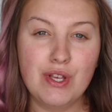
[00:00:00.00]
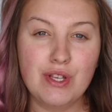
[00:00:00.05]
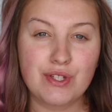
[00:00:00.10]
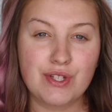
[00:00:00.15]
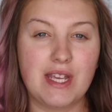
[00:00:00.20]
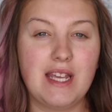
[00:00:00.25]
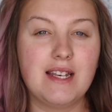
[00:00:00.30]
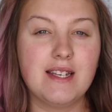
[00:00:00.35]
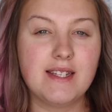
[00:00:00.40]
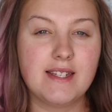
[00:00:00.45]

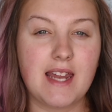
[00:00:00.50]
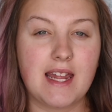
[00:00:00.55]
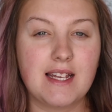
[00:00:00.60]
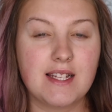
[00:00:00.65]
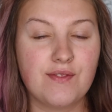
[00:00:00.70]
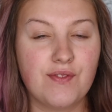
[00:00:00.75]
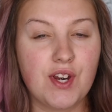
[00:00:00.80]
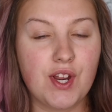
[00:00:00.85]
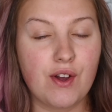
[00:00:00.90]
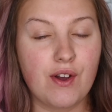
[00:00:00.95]
So in
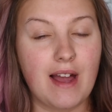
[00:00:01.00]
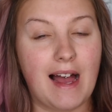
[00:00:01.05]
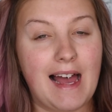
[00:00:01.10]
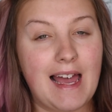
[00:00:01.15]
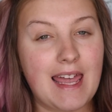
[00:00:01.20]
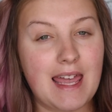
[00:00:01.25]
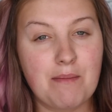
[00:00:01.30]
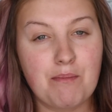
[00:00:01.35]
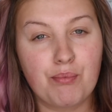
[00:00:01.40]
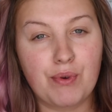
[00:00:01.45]
today's video I
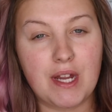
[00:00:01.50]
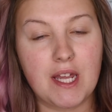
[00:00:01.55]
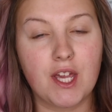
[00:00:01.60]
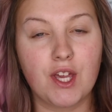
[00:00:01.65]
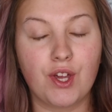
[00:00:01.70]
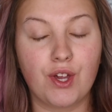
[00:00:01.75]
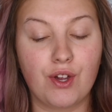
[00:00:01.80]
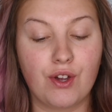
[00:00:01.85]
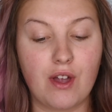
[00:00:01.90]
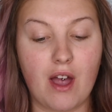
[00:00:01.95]
am
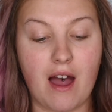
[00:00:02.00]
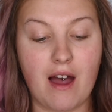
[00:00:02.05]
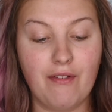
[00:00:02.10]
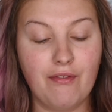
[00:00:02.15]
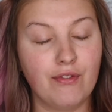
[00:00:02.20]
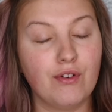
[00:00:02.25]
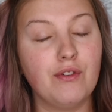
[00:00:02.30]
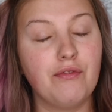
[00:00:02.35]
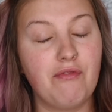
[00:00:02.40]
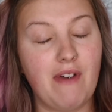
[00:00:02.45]
bringing you a
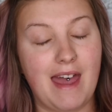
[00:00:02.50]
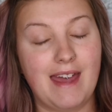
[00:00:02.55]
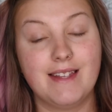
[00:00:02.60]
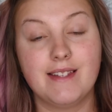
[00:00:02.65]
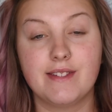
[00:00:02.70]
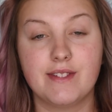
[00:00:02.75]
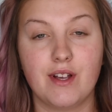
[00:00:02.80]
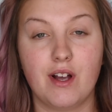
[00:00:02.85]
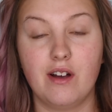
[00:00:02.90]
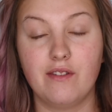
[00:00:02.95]
full
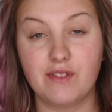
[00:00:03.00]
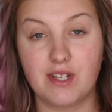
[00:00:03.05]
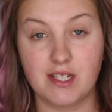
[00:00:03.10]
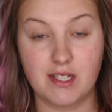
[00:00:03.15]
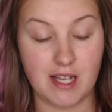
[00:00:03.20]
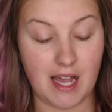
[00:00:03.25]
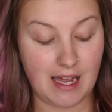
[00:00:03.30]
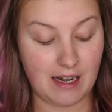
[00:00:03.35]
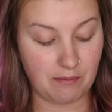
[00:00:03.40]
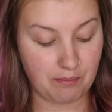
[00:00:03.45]
face of
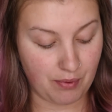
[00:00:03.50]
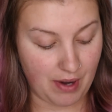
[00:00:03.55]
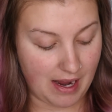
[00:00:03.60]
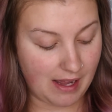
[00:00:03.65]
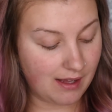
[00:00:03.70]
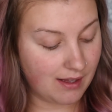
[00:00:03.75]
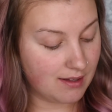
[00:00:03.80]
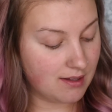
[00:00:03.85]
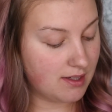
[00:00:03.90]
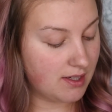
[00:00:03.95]
designer
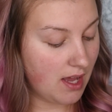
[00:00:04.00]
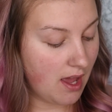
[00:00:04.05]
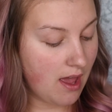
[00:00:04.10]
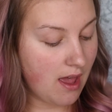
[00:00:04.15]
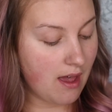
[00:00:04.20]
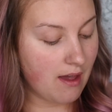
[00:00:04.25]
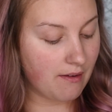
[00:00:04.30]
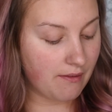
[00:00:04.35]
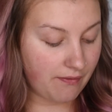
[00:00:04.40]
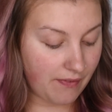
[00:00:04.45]
brands
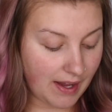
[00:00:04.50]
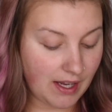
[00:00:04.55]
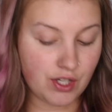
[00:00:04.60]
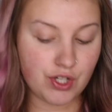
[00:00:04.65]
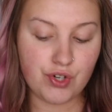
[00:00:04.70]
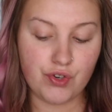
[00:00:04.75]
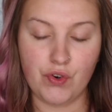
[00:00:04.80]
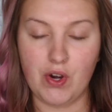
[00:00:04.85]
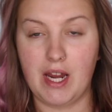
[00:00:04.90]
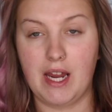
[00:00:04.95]

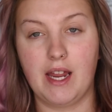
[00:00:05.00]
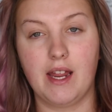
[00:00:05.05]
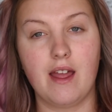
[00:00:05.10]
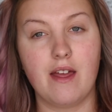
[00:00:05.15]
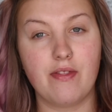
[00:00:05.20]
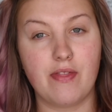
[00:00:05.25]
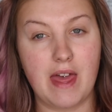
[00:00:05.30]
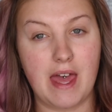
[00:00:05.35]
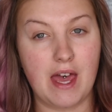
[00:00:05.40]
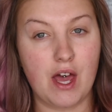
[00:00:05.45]

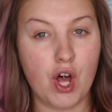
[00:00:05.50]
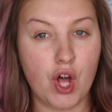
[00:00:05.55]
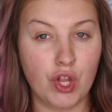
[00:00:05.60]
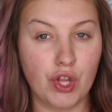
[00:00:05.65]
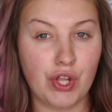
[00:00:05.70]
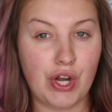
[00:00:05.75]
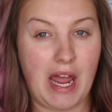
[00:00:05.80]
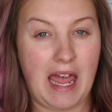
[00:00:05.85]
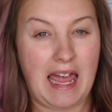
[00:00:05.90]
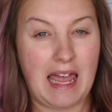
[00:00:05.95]
featuring their
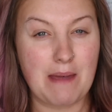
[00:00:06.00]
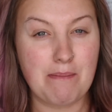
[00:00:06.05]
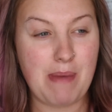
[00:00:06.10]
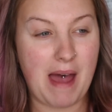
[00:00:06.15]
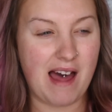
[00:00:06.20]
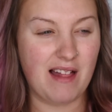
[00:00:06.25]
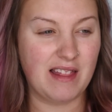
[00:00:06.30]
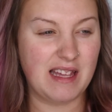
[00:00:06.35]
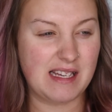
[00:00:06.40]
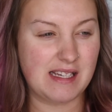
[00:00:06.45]
holiday
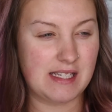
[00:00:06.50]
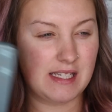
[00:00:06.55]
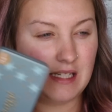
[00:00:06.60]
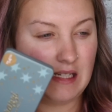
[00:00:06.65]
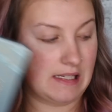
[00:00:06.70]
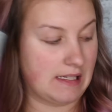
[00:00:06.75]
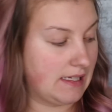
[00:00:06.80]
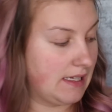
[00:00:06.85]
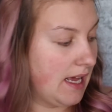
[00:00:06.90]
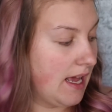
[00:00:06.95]

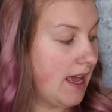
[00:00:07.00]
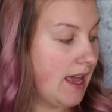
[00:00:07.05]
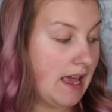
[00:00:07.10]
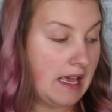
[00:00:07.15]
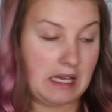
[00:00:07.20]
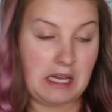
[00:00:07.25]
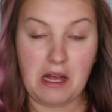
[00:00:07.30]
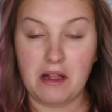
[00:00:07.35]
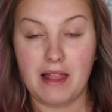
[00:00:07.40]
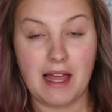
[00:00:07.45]
palettes
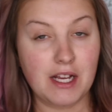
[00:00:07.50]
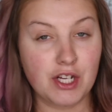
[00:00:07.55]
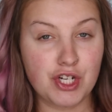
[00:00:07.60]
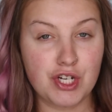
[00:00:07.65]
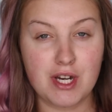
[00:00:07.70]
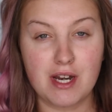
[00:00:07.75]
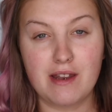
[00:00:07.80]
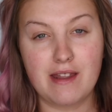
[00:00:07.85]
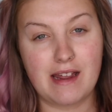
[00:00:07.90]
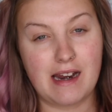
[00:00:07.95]

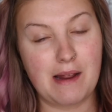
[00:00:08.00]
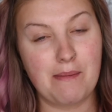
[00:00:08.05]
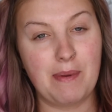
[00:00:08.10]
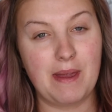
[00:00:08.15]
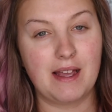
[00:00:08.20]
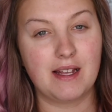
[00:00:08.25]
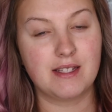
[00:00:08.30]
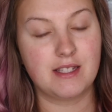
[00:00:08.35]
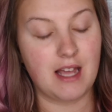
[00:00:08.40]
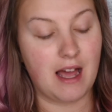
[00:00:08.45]
collection that I
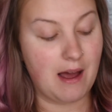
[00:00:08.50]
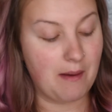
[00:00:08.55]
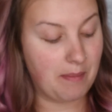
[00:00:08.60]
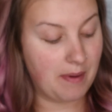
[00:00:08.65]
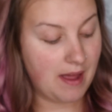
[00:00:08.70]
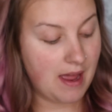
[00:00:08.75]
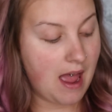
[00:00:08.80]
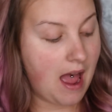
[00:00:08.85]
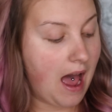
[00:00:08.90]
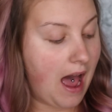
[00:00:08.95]
picked
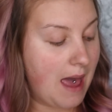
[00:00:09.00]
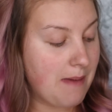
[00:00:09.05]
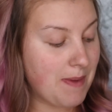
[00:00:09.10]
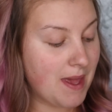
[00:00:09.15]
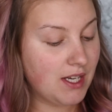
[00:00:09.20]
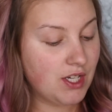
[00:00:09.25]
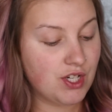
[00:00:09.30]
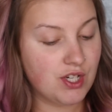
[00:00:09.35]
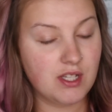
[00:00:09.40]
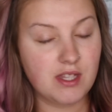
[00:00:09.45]
up. I
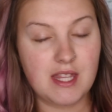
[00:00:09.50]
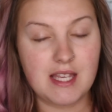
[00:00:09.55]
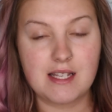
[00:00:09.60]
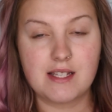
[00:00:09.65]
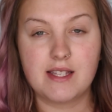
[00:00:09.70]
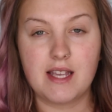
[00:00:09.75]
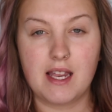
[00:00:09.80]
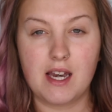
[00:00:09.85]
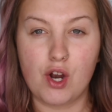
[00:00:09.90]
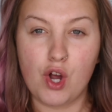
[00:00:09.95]
mentioned
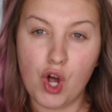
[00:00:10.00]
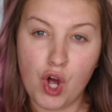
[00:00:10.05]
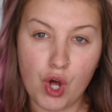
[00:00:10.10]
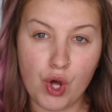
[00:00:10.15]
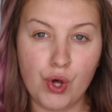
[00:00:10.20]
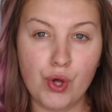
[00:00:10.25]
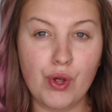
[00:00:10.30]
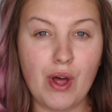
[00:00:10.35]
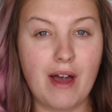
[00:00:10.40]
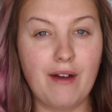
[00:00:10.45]
this in
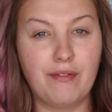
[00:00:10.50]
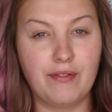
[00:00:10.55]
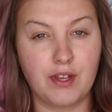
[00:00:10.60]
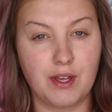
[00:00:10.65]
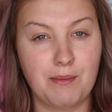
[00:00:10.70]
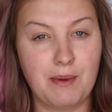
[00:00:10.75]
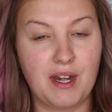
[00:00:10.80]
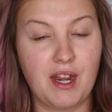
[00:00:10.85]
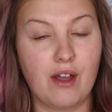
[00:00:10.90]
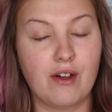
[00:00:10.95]
a
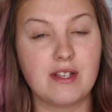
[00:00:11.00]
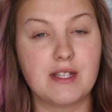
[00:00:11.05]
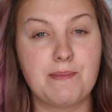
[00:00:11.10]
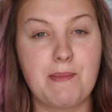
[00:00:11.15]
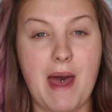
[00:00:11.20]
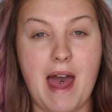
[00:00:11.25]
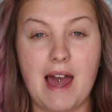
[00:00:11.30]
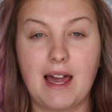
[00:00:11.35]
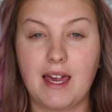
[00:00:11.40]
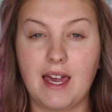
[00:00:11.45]
few videos
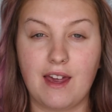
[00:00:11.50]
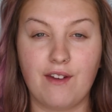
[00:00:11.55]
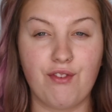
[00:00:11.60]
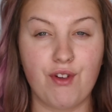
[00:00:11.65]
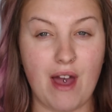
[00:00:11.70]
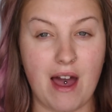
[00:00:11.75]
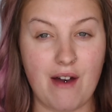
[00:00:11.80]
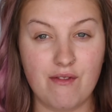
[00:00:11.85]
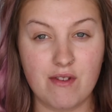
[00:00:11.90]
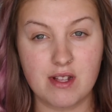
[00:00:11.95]
back. If
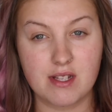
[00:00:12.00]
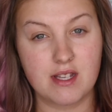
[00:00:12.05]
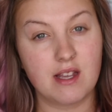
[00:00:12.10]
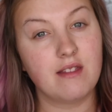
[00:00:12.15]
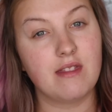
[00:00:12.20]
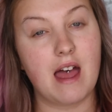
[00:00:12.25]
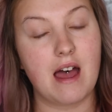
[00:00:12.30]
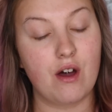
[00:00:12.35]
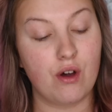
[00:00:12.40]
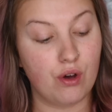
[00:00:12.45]
you haven't seen
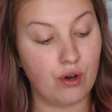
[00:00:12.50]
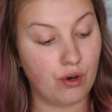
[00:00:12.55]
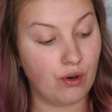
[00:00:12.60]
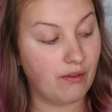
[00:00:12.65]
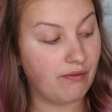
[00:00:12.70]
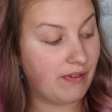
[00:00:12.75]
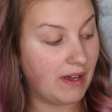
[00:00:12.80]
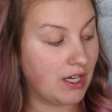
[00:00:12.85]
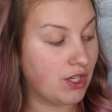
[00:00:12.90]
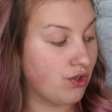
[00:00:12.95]
that
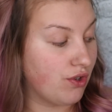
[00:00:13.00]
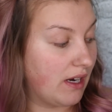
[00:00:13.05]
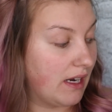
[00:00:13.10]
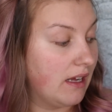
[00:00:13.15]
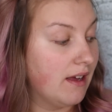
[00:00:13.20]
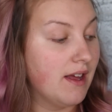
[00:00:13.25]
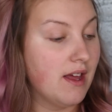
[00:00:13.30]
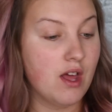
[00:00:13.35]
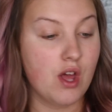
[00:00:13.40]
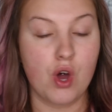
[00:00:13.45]
haul
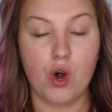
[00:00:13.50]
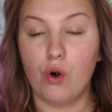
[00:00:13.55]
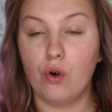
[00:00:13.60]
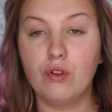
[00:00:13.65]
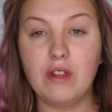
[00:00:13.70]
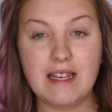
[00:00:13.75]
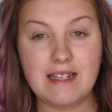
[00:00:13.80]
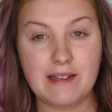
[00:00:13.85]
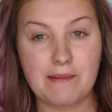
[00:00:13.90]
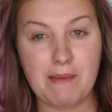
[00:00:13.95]
featuring all
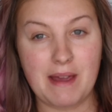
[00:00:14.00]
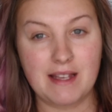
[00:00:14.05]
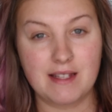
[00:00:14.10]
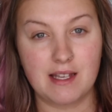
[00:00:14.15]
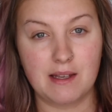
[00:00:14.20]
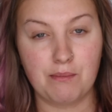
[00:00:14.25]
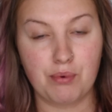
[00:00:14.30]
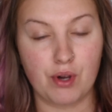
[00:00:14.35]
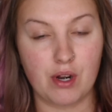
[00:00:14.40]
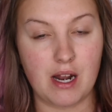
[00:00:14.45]
these
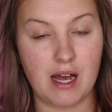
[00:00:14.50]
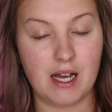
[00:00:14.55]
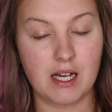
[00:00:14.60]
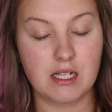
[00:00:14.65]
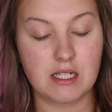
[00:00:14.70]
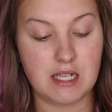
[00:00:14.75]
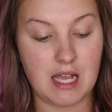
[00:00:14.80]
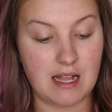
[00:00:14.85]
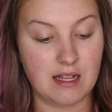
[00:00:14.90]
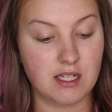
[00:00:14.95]
amazing
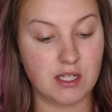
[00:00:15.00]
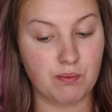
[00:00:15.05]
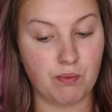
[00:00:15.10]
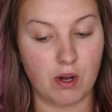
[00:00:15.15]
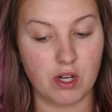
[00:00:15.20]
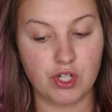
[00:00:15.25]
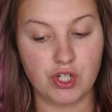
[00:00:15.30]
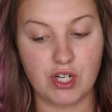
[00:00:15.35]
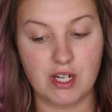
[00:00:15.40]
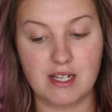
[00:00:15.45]
products and
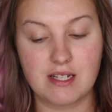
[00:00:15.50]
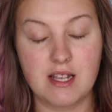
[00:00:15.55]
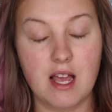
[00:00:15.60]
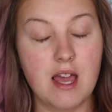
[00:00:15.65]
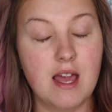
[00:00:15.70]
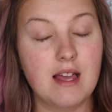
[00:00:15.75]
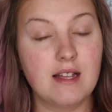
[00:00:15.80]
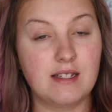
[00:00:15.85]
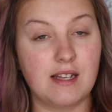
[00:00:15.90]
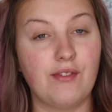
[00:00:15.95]
swatches,
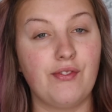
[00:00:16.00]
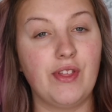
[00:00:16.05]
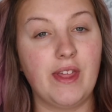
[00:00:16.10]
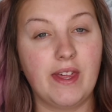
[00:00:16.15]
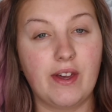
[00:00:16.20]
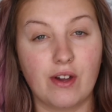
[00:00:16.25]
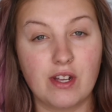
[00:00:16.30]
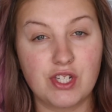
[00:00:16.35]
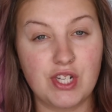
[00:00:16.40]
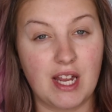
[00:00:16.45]
definitely
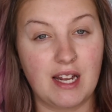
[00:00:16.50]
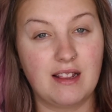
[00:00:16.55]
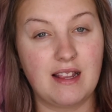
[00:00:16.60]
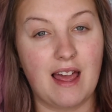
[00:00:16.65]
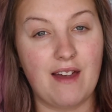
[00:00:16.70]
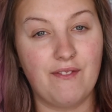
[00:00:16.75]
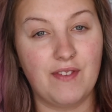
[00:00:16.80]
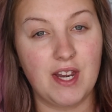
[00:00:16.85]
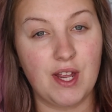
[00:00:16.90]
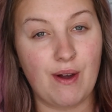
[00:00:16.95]
go check
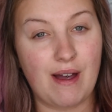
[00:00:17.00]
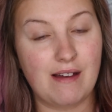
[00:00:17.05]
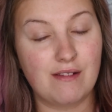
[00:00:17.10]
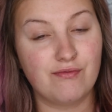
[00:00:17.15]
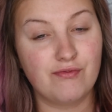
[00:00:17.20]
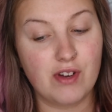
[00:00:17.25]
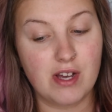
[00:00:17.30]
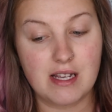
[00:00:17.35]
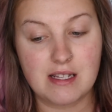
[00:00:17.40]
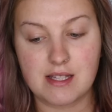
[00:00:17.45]
that video
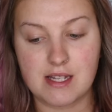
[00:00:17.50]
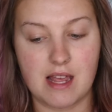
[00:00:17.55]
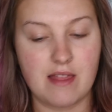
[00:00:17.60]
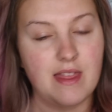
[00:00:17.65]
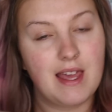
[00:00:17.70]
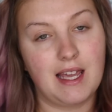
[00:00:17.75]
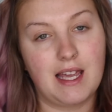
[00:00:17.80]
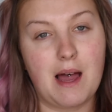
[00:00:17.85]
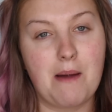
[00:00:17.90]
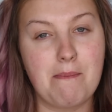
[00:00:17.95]
out first and
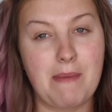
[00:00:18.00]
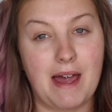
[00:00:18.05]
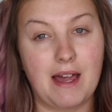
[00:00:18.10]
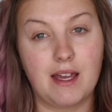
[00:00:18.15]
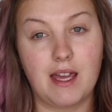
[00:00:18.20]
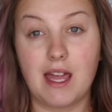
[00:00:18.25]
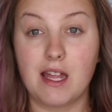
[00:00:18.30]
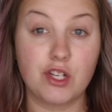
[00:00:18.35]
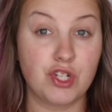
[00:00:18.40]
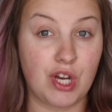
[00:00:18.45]
then come
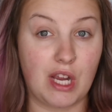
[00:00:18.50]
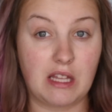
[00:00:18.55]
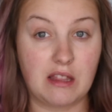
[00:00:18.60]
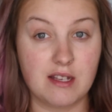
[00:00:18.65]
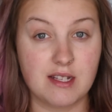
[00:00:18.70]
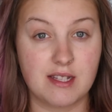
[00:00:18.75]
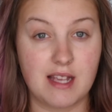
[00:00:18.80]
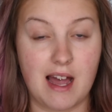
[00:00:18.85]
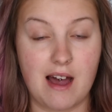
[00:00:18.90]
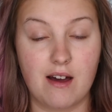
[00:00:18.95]
back and check
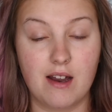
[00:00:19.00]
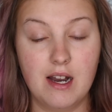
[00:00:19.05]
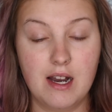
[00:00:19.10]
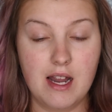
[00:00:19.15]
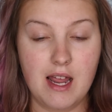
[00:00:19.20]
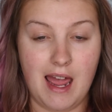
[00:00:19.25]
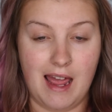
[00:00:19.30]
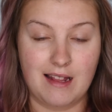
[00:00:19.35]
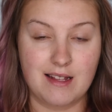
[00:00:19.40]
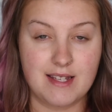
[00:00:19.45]
this out
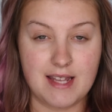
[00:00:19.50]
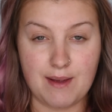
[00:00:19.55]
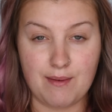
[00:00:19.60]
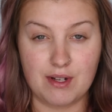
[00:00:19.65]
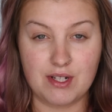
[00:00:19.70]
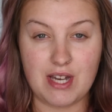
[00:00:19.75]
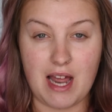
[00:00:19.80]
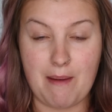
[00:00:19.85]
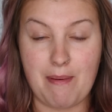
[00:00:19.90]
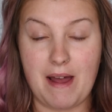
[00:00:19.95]
and see
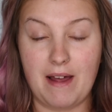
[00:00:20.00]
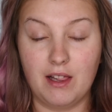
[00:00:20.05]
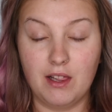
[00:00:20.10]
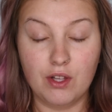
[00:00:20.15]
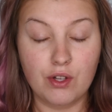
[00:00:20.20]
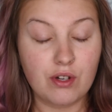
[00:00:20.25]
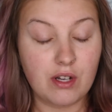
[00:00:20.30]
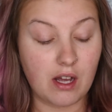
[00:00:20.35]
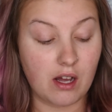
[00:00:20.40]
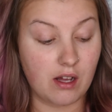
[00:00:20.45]
what type
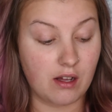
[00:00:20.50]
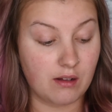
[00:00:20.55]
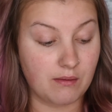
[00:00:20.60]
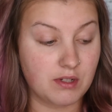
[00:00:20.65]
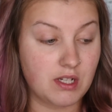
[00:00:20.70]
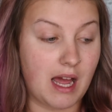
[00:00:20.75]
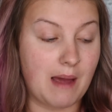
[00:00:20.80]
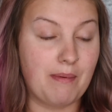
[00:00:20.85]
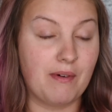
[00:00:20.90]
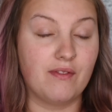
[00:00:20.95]

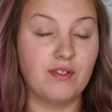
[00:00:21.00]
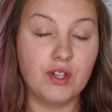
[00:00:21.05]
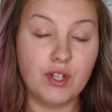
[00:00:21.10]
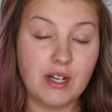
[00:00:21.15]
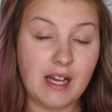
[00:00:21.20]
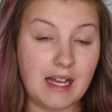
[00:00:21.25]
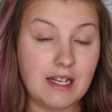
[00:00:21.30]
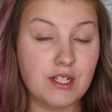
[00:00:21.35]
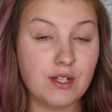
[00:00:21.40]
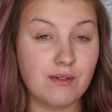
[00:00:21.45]
of
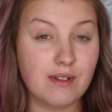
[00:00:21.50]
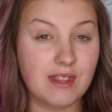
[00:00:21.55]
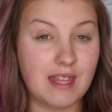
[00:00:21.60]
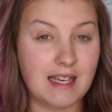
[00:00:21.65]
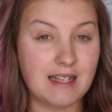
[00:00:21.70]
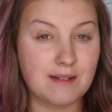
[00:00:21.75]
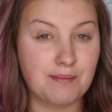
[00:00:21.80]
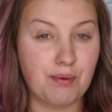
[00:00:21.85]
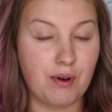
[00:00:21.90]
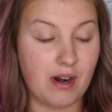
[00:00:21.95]
look I do with
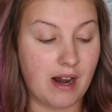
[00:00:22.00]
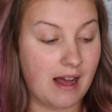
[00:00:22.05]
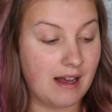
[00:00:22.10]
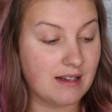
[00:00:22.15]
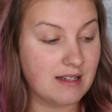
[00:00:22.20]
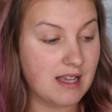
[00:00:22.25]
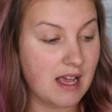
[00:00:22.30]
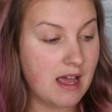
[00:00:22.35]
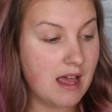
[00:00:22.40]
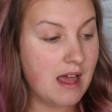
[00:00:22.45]
these products.